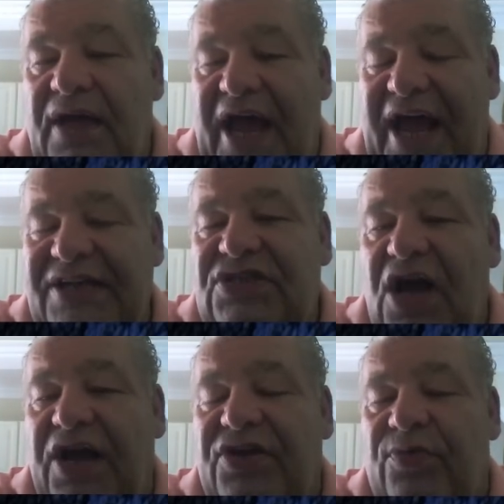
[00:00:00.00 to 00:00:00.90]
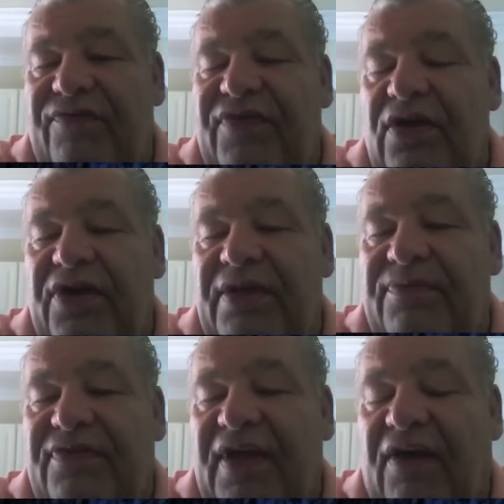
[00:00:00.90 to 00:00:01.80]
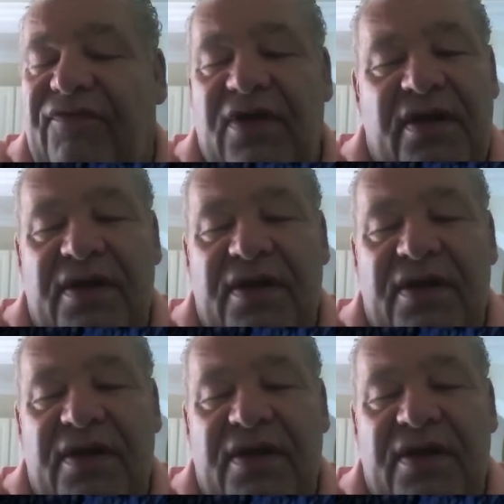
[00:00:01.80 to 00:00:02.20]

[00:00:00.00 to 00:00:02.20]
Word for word: Ask God to reveal Himself.